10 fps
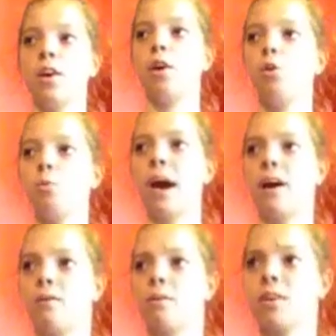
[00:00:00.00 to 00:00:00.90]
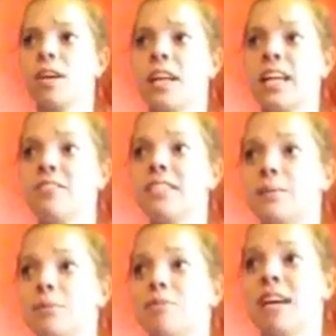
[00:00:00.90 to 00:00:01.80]
Oh wow. Could any of these
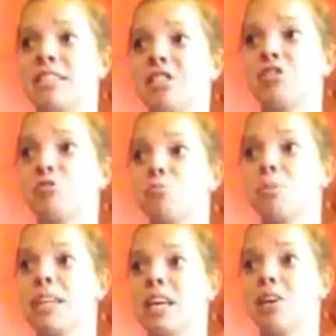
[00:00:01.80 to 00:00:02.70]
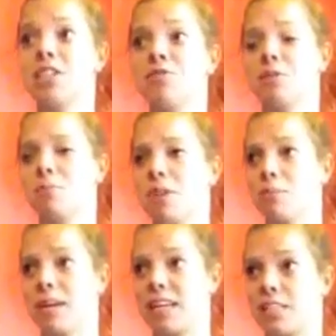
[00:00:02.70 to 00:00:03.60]
types of Down syndrome be inherited from me or
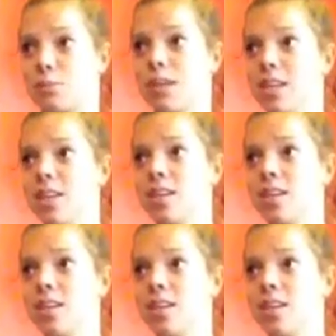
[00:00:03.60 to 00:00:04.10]
my husband?